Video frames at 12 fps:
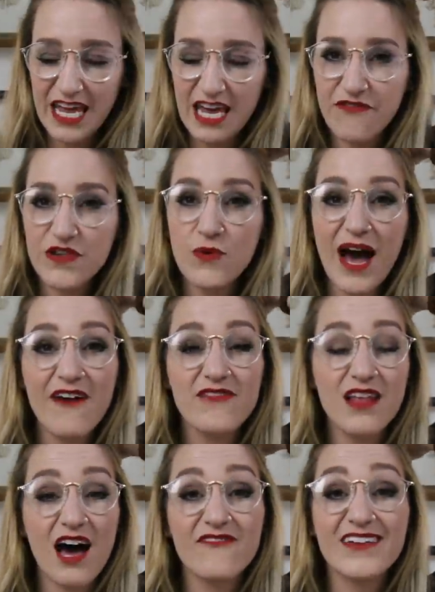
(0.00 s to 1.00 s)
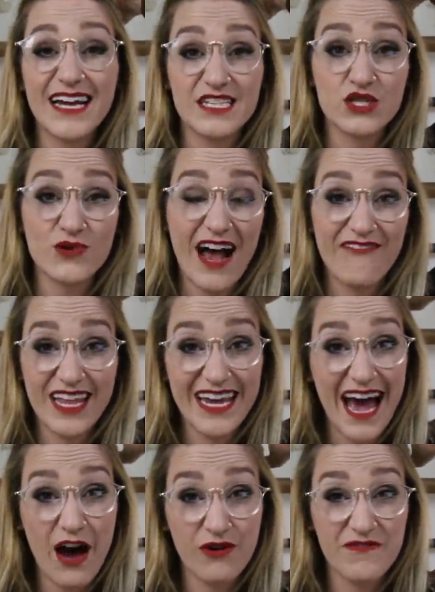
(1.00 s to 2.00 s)
If you have a lot of guests
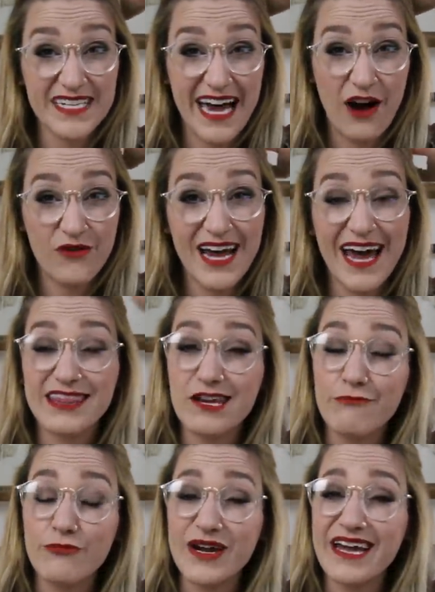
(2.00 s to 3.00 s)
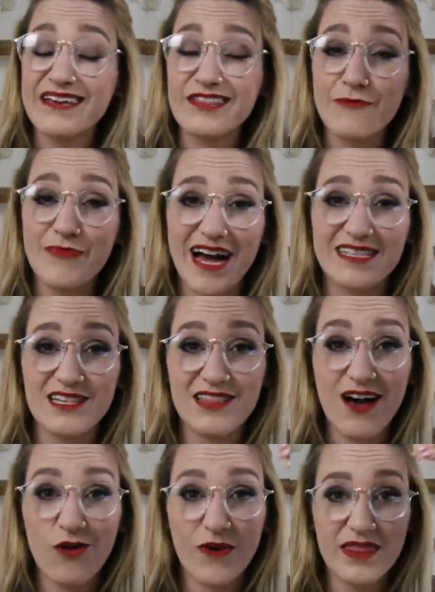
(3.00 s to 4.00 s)
traveling out of town and they're bringing their pets
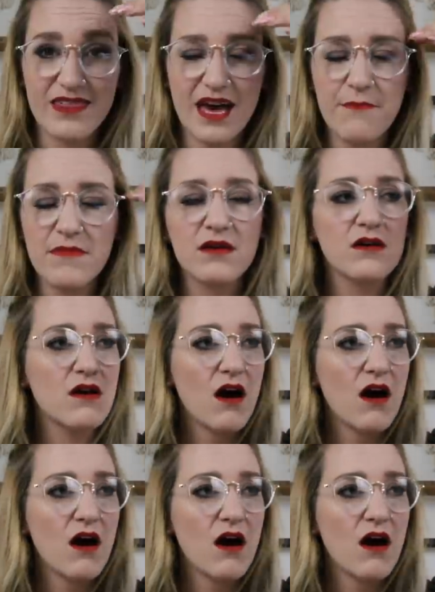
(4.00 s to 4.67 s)
along with them,